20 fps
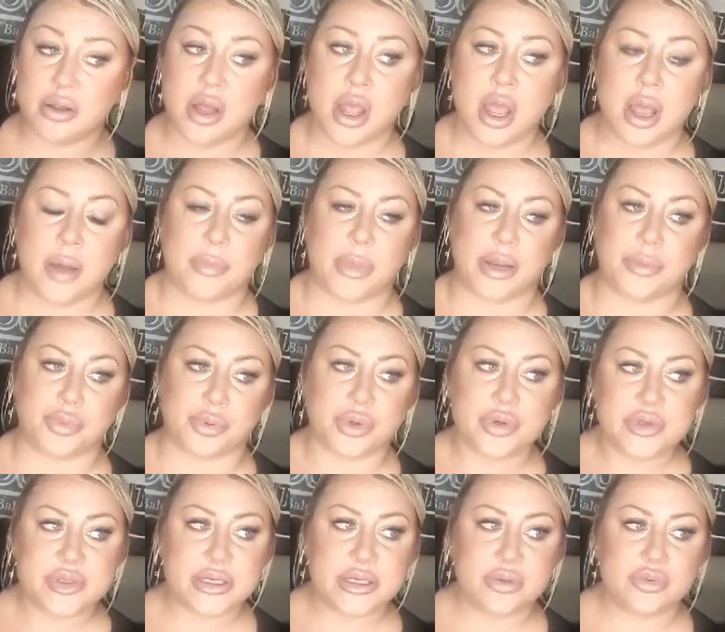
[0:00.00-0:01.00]
My
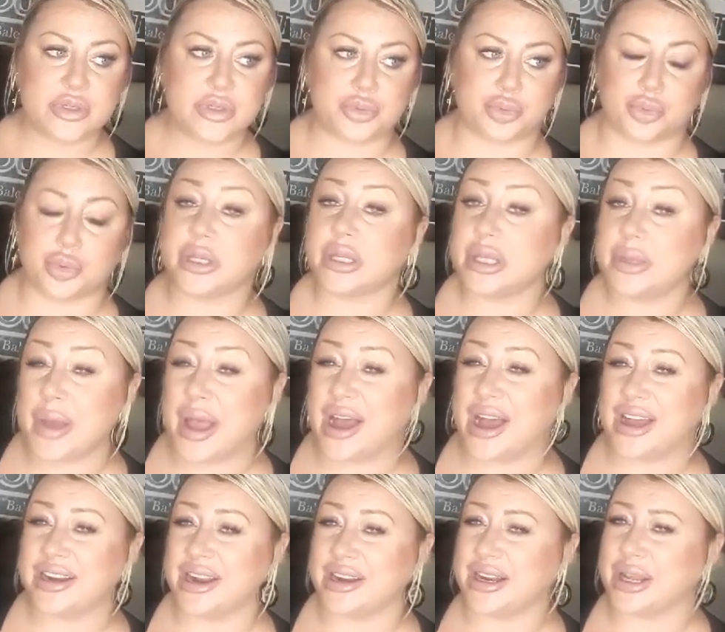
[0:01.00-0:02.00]
bruising was really bad,
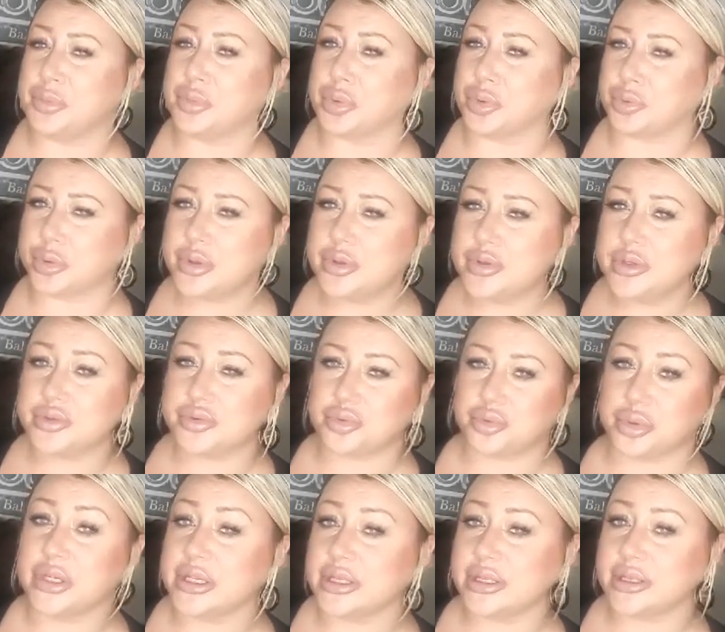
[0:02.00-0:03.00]
and I bruise
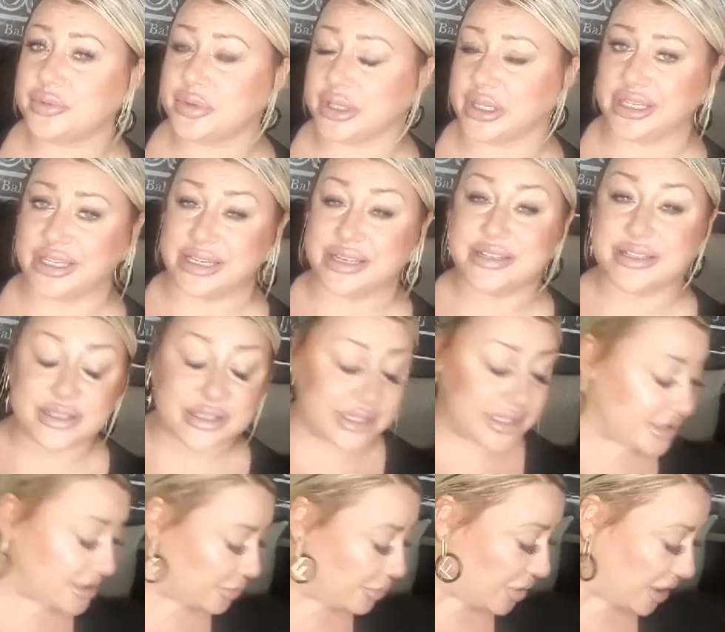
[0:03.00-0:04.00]
really easily to
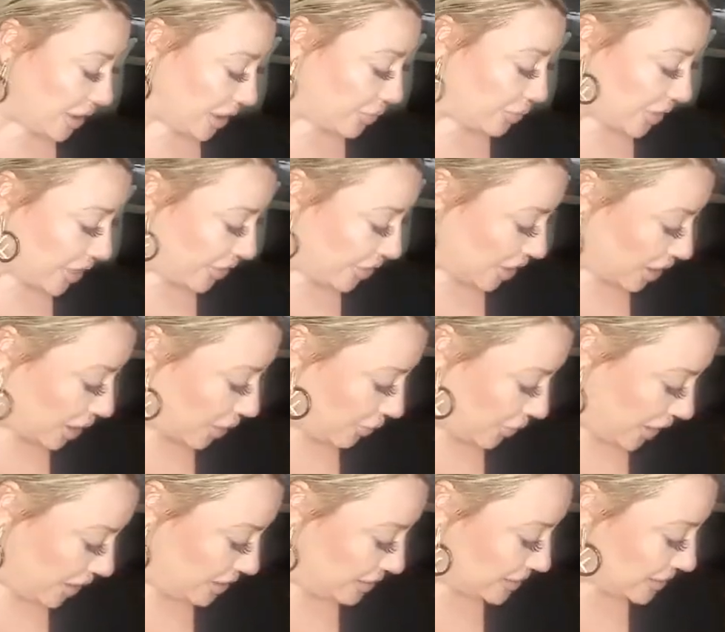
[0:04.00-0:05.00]
begin with
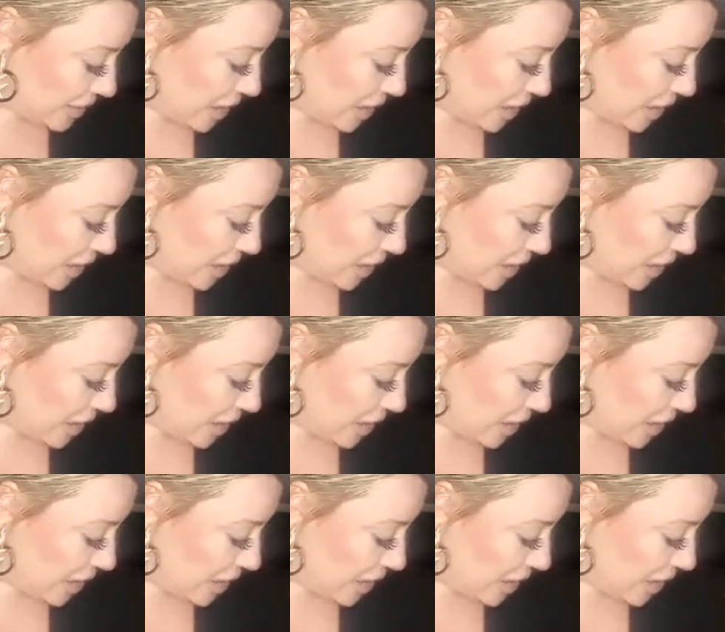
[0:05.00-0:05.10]
anyways.